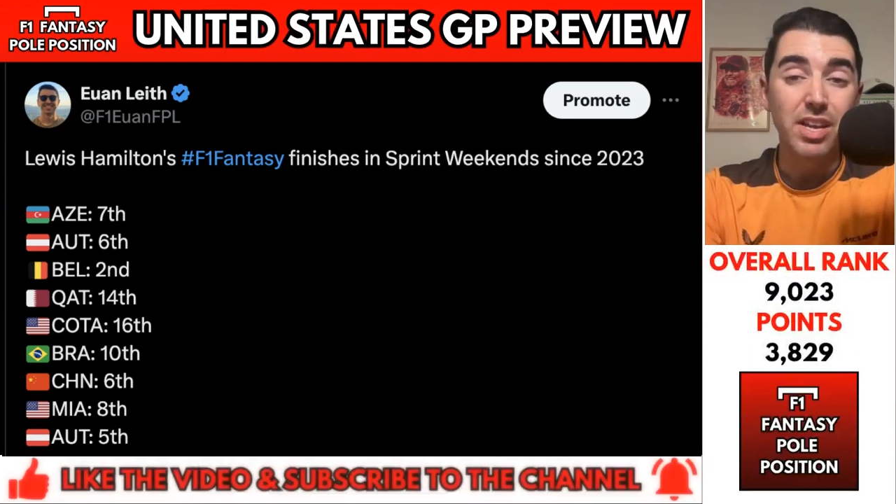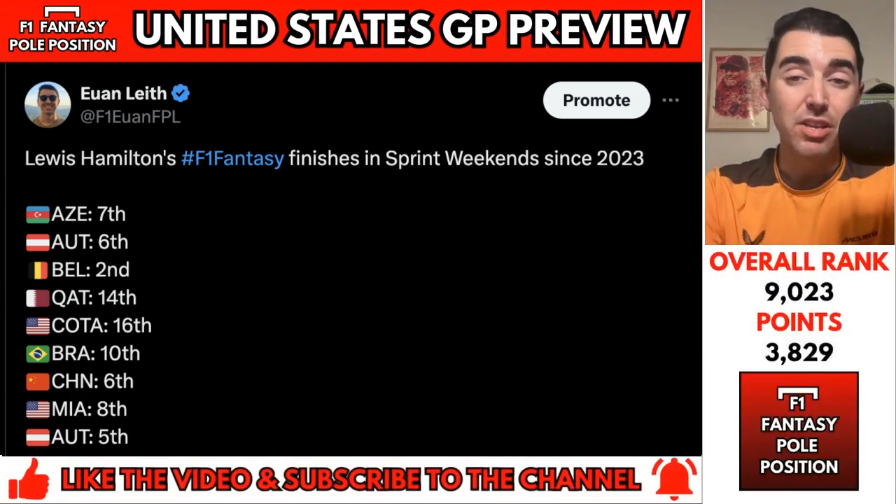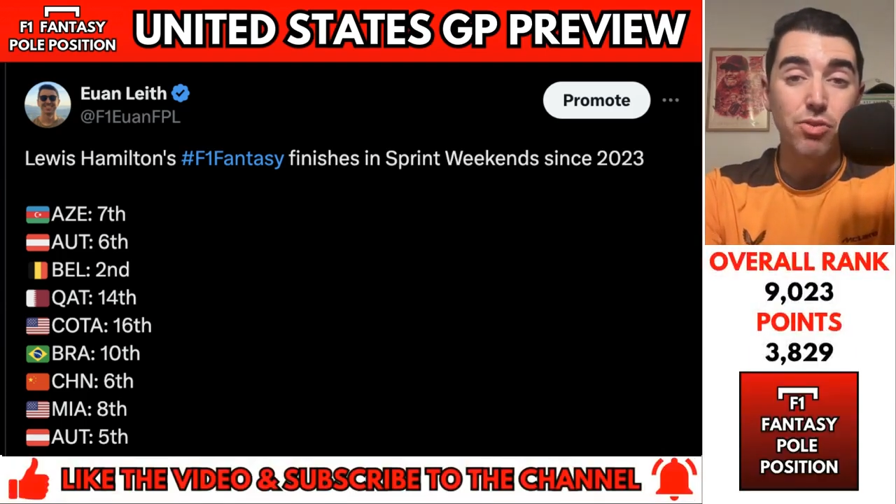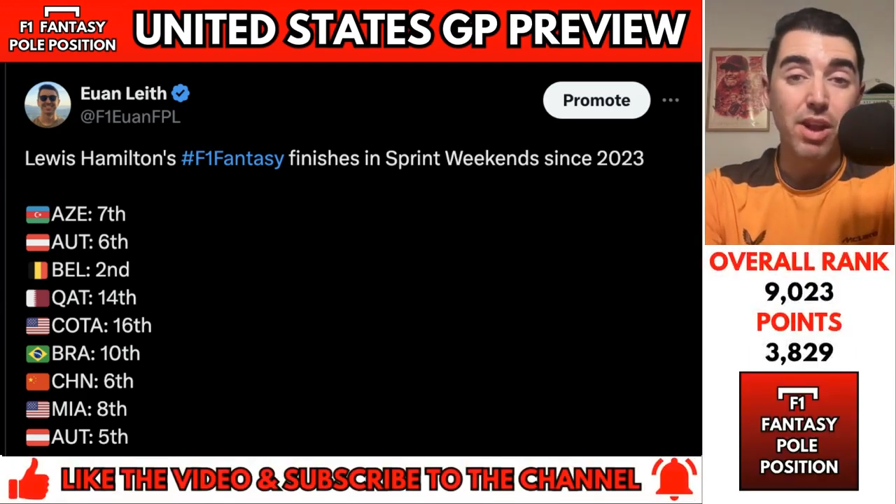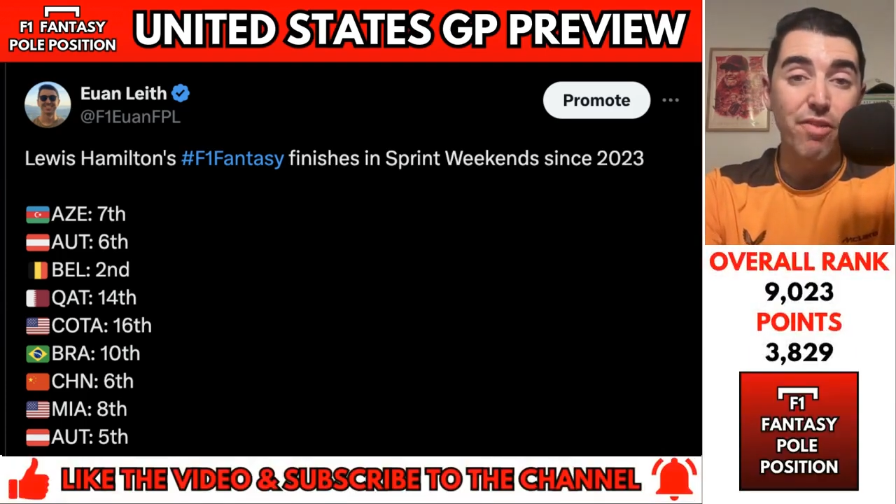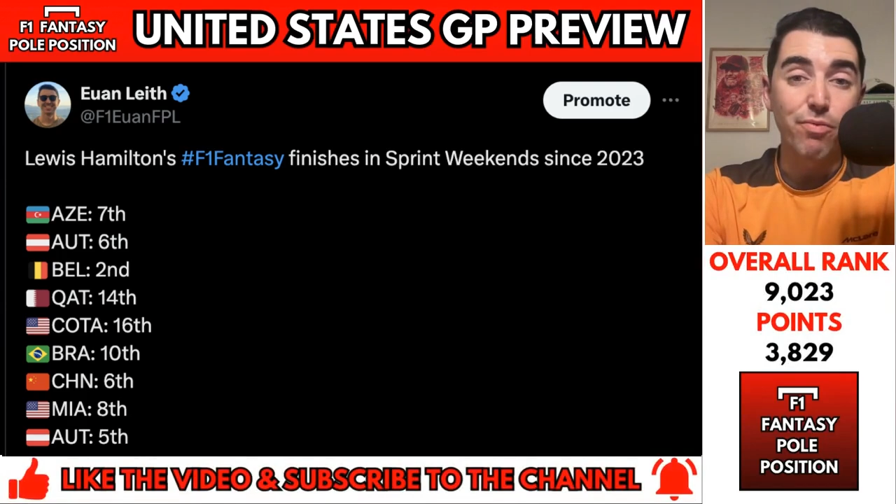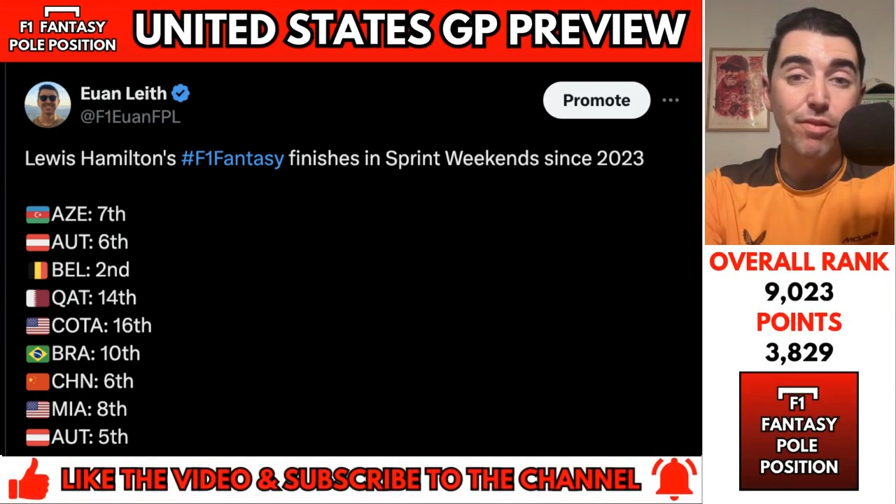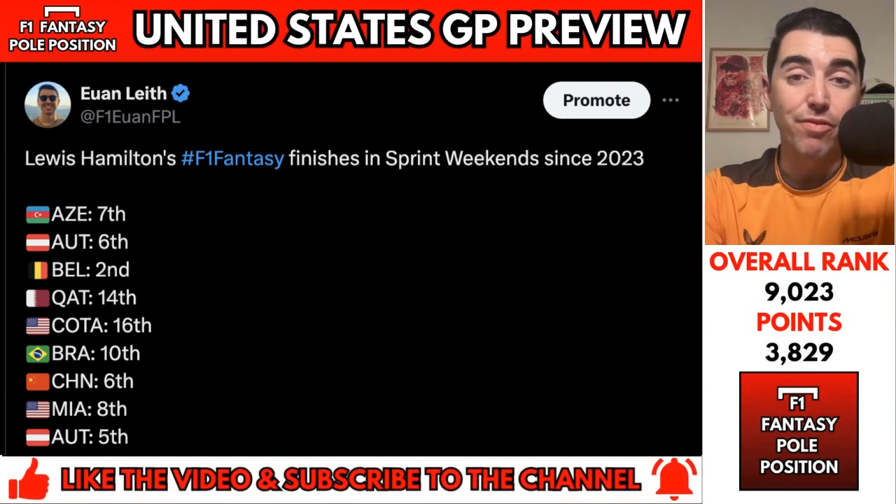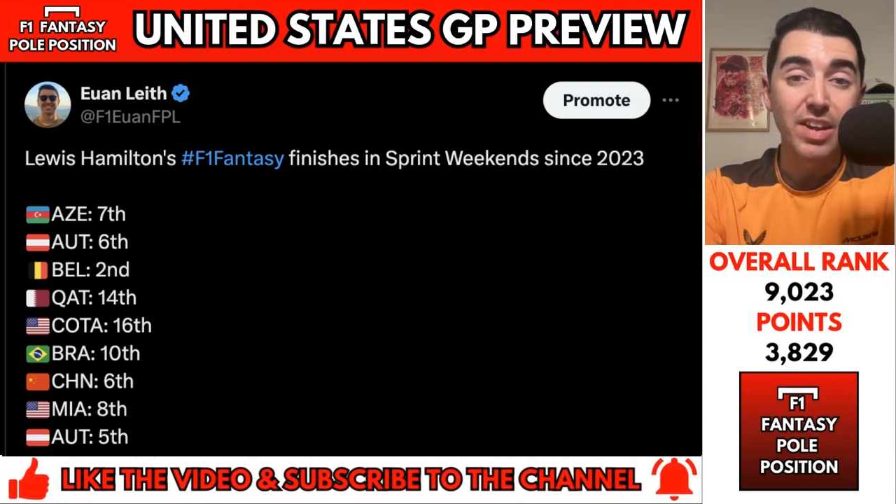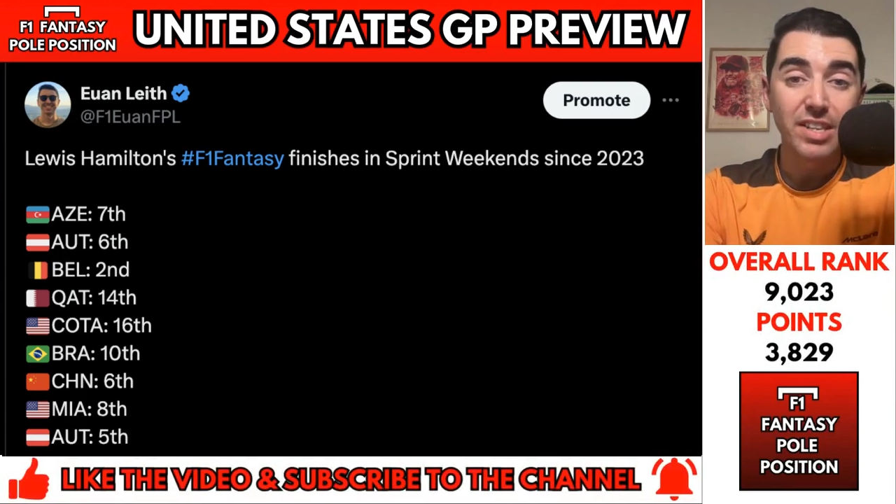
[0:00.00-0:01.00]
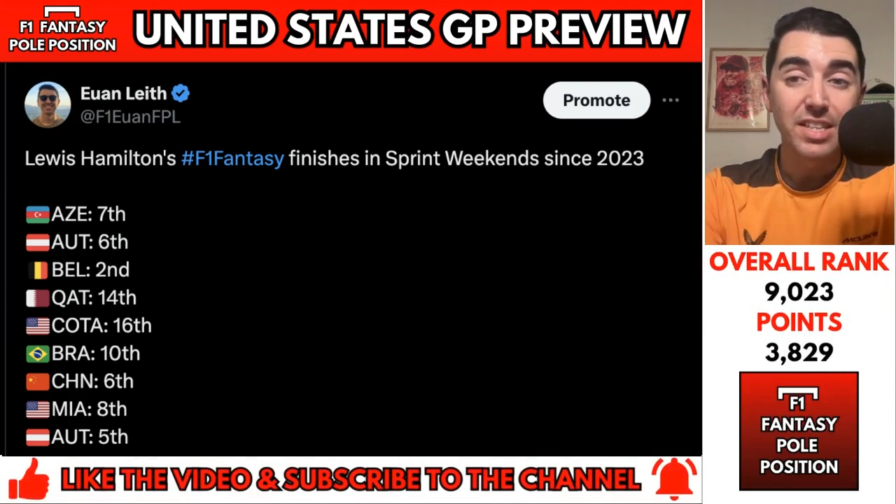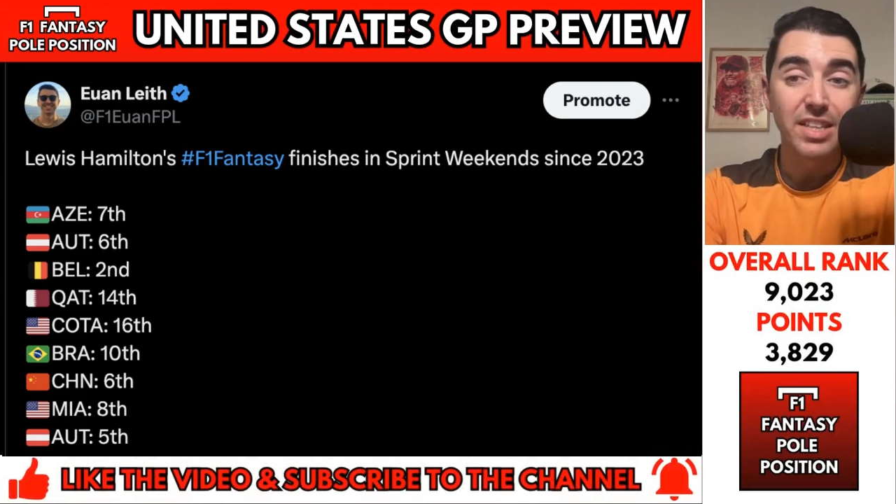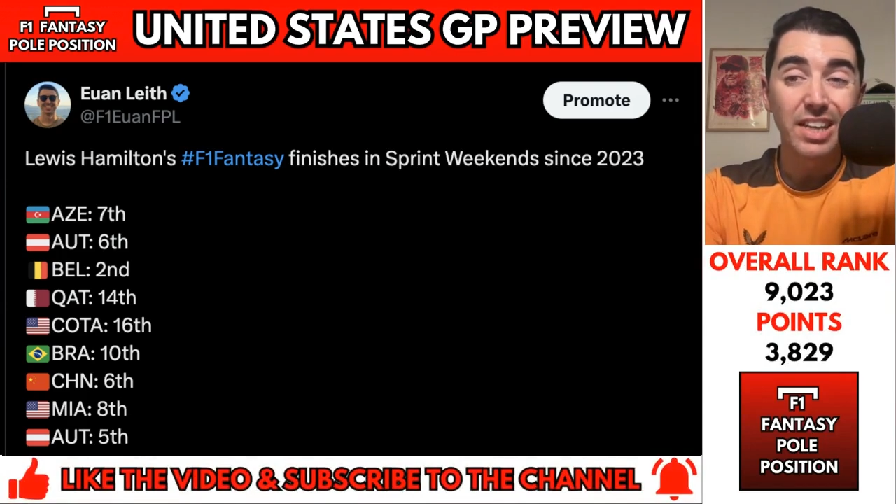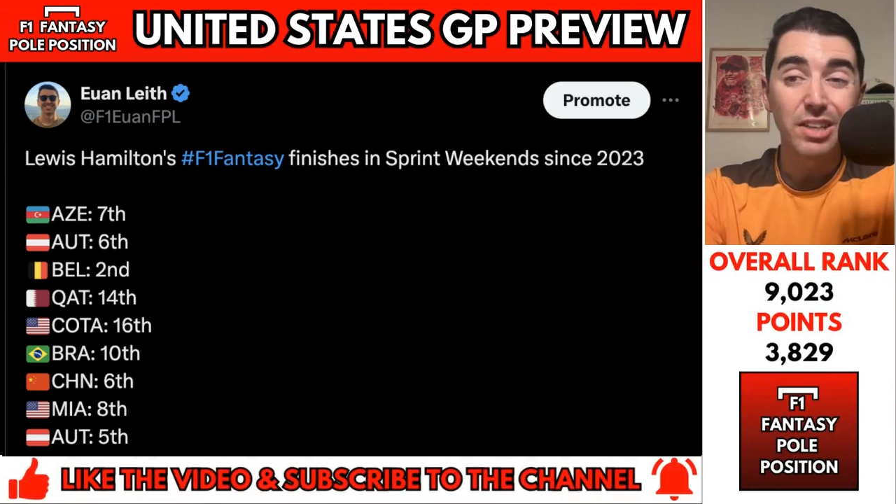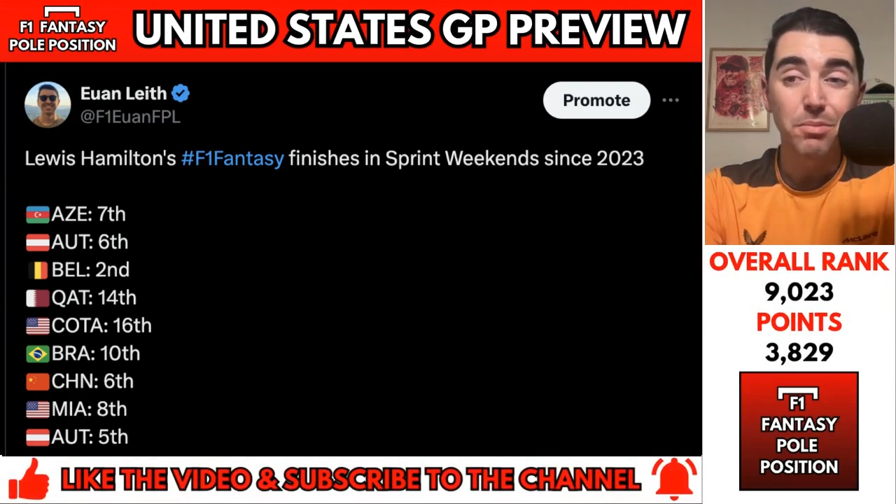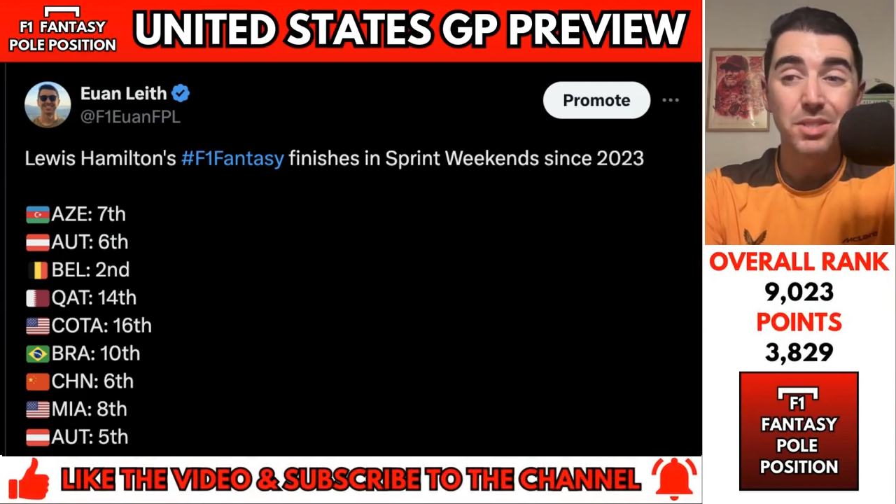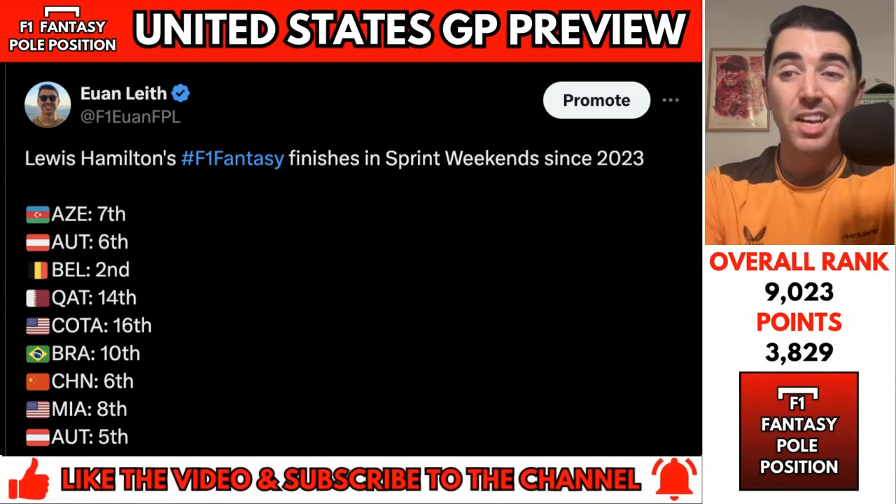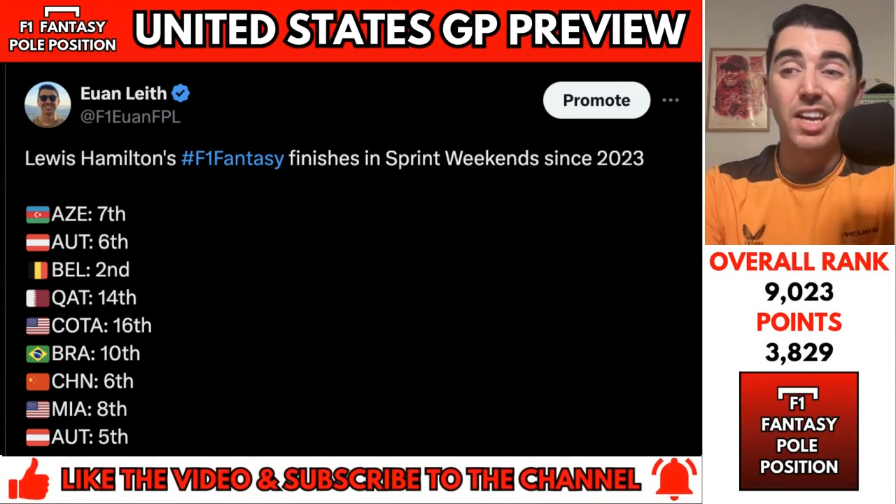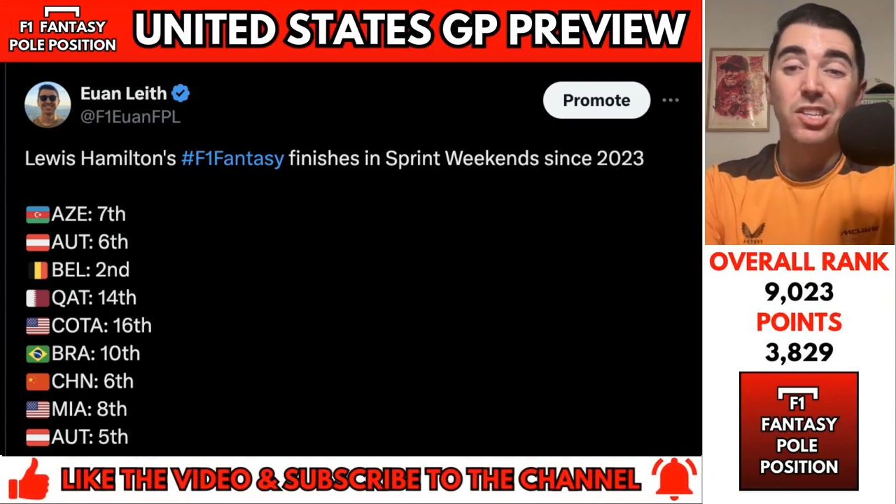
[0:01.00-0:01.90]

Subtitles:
in your F1 fantasy lineups.